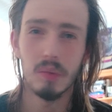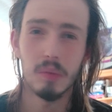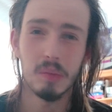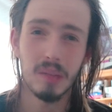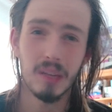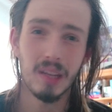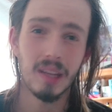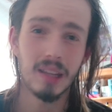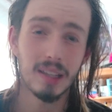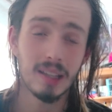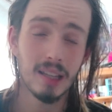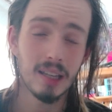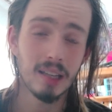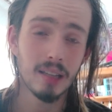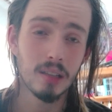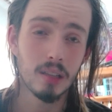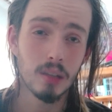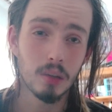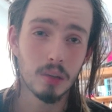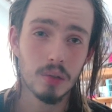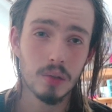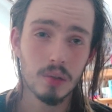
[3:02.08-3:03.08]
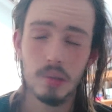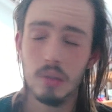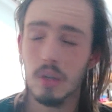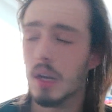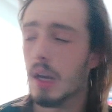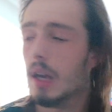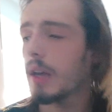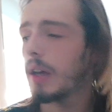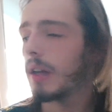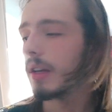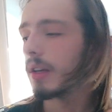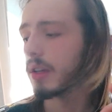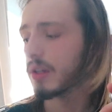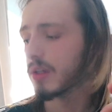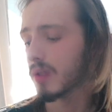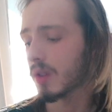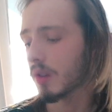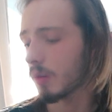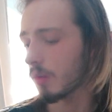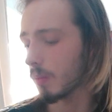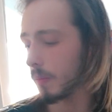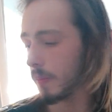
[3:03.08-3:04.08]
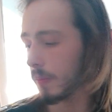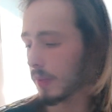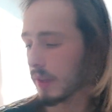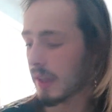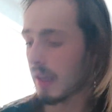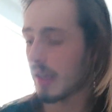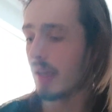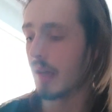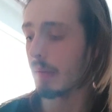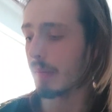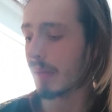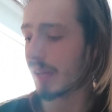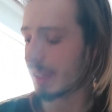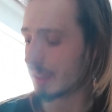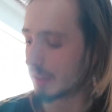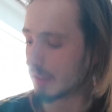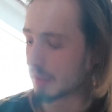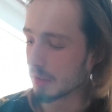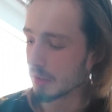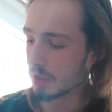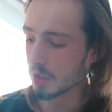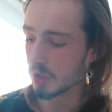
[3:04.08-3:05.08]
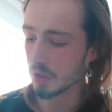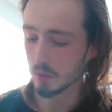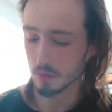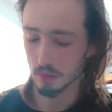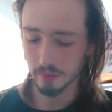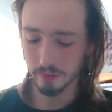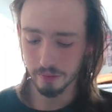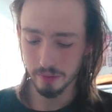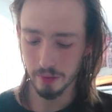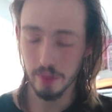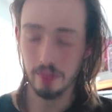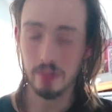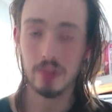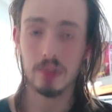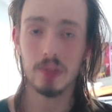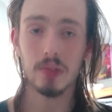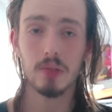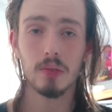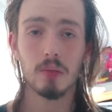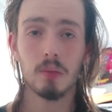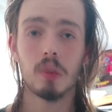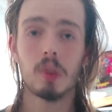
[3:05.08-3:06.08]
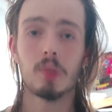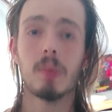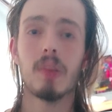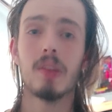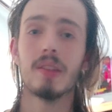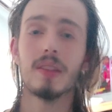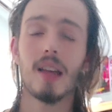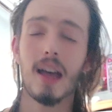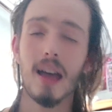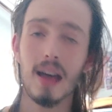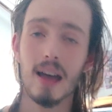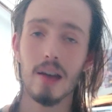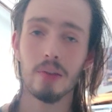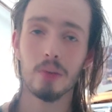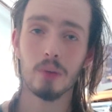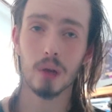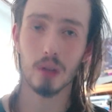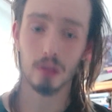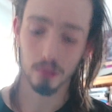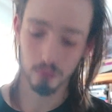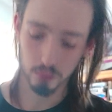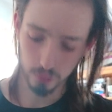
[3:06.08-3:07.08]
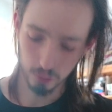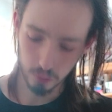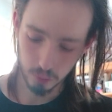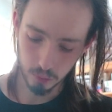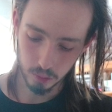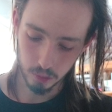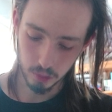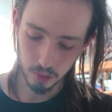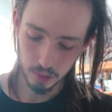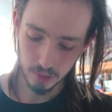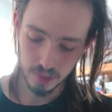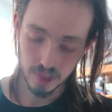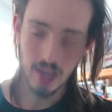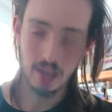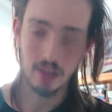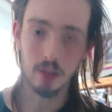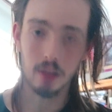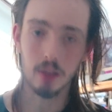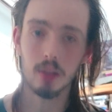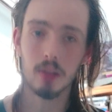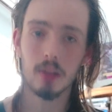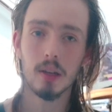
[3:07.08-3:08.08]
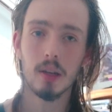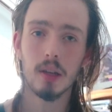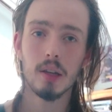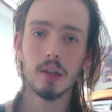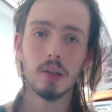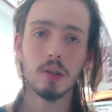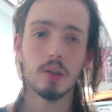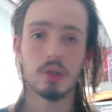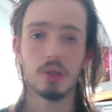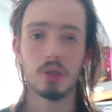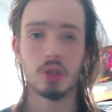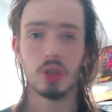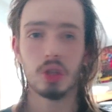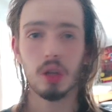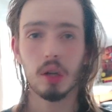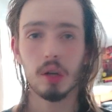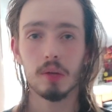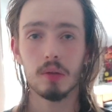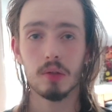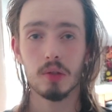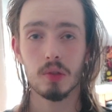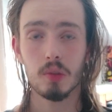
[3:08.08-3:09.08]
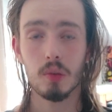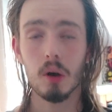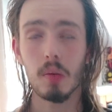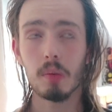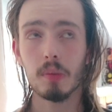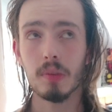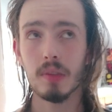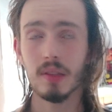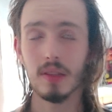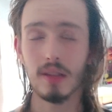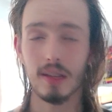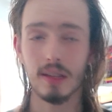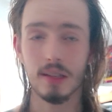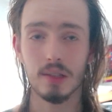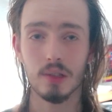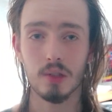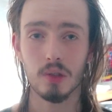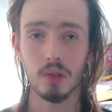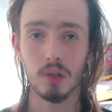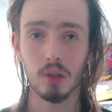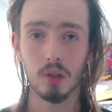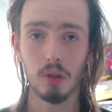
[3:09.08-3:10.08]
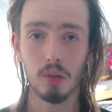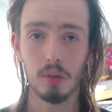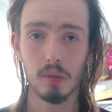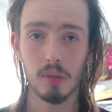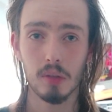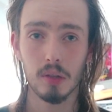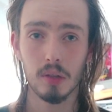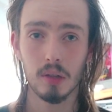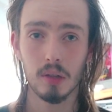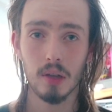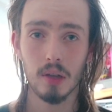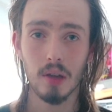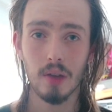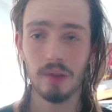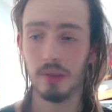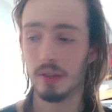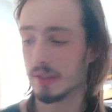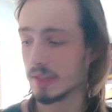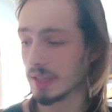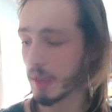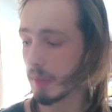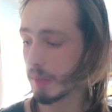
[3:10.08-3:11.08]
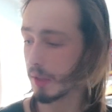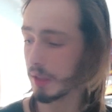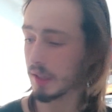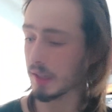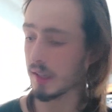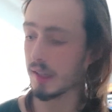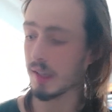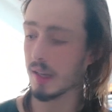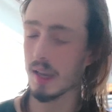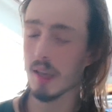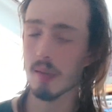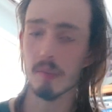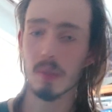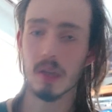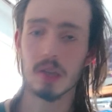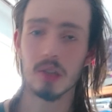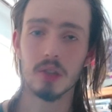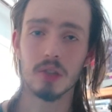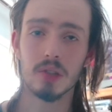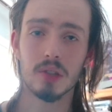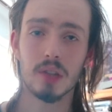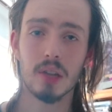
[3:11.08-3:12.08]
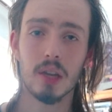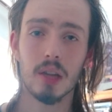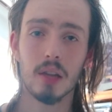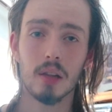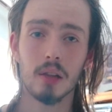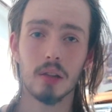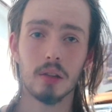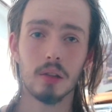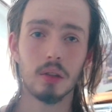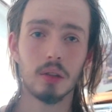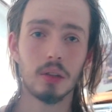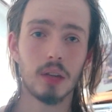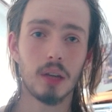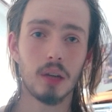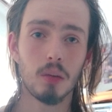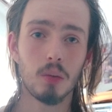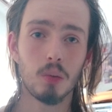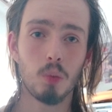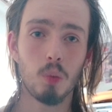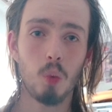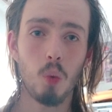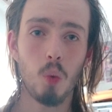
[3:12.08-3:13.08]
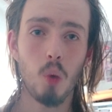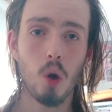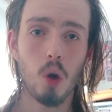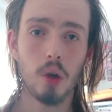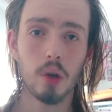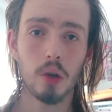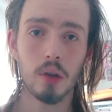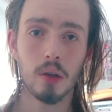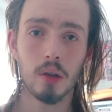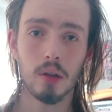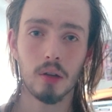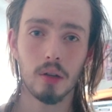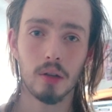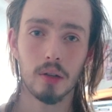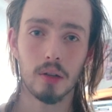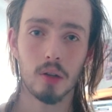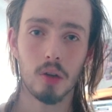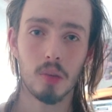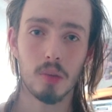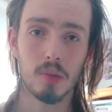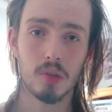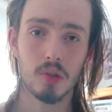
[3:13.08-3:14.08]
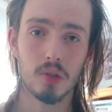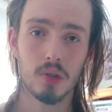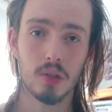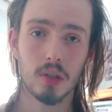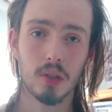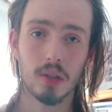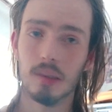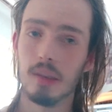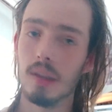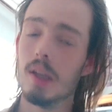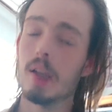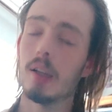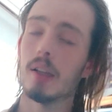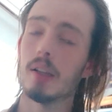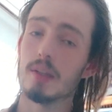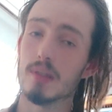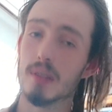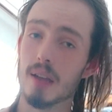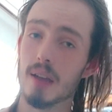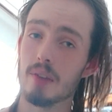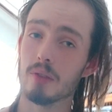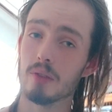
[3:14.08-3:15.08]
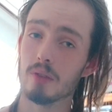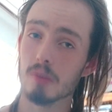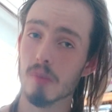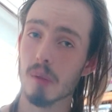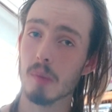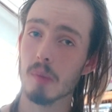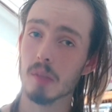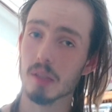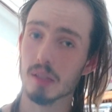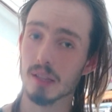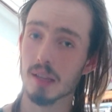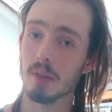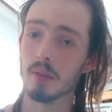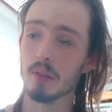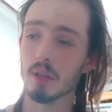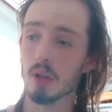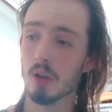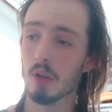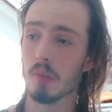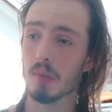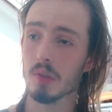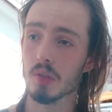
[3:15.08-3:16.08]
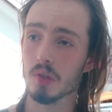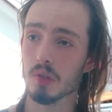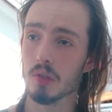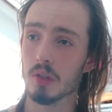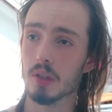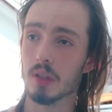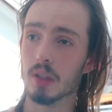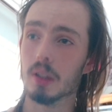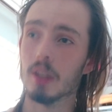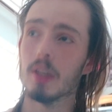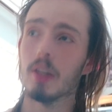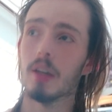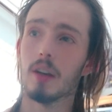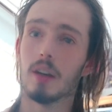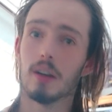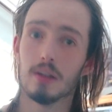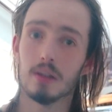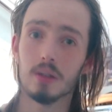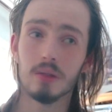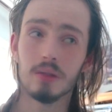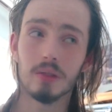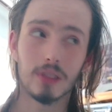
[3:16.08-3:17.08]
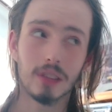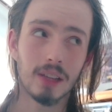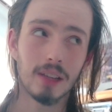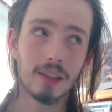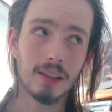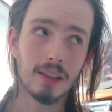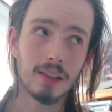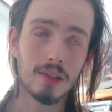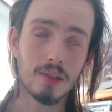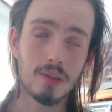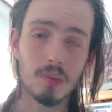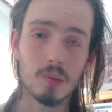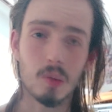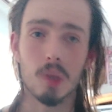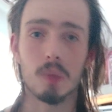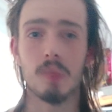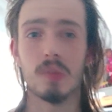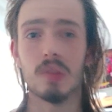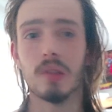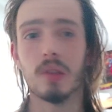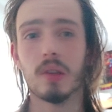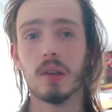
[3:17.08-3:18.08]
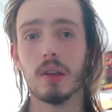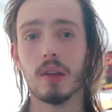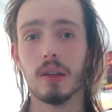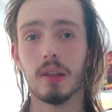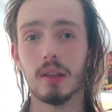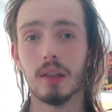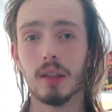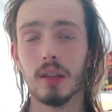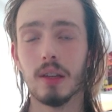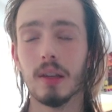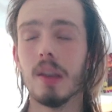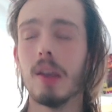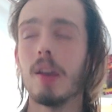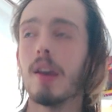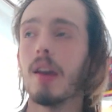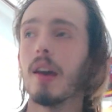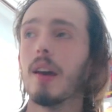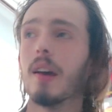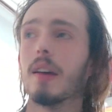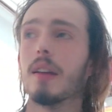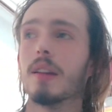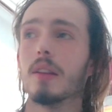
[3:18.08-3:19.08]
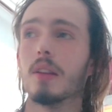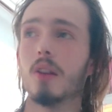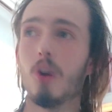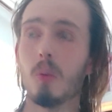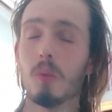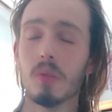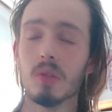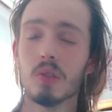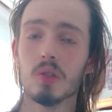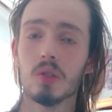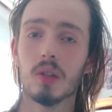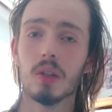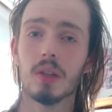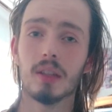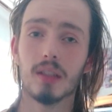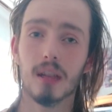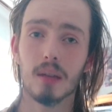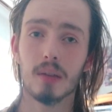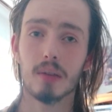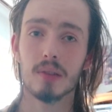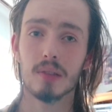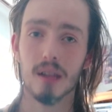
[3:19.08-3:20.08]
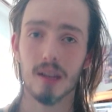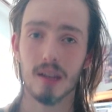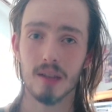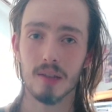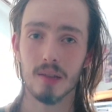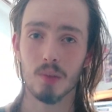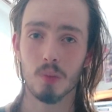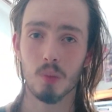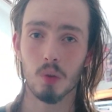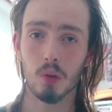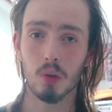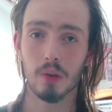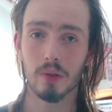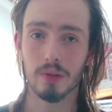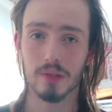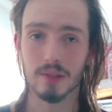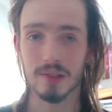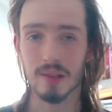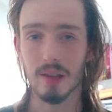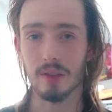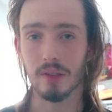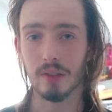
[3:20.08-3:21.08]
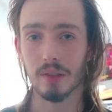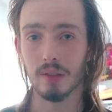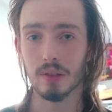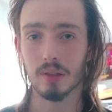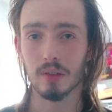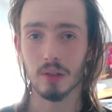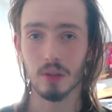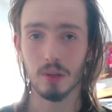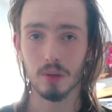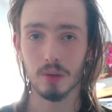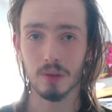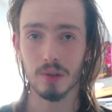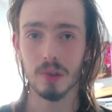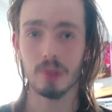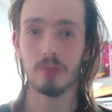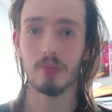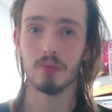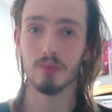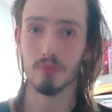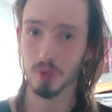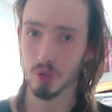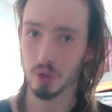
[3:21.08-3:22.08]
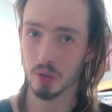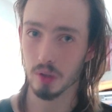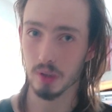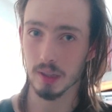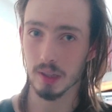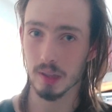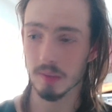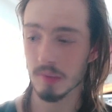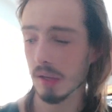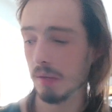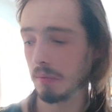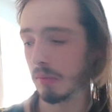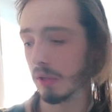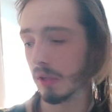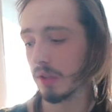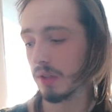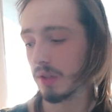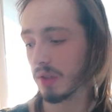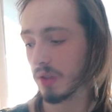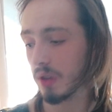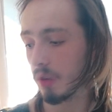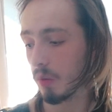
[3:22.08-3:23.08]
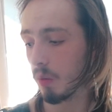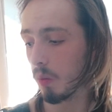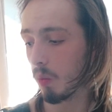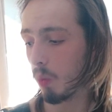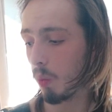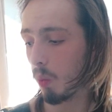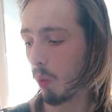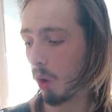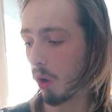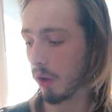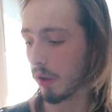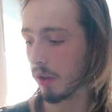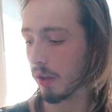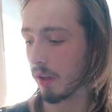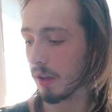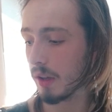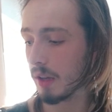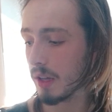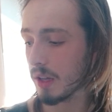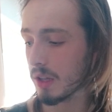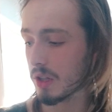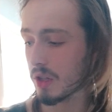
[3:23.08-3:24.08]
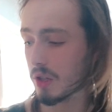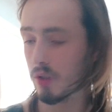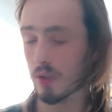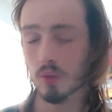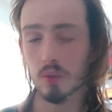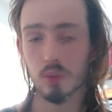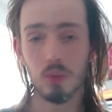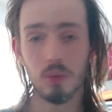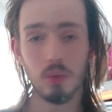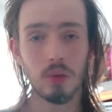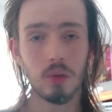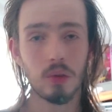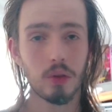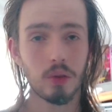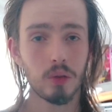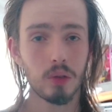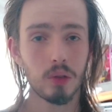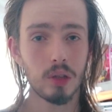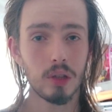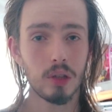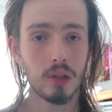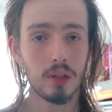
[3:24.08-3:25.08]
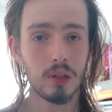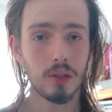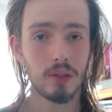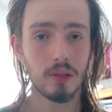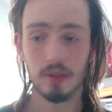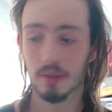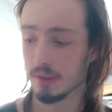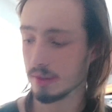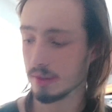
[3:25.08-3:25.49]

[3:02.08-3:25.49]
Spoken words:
be playing 8 notes. So, a mandolin is tuned in fifths, which means halfway through your scale, you can swap to the next string up. For example, in an A major scale, you'll get 1 on the open string, because you have to remember to count the open string. I do forget that sometimes. Okay, the open string counts as one of the 7 notes. Try to keep that in mind. So 1, 2, 3.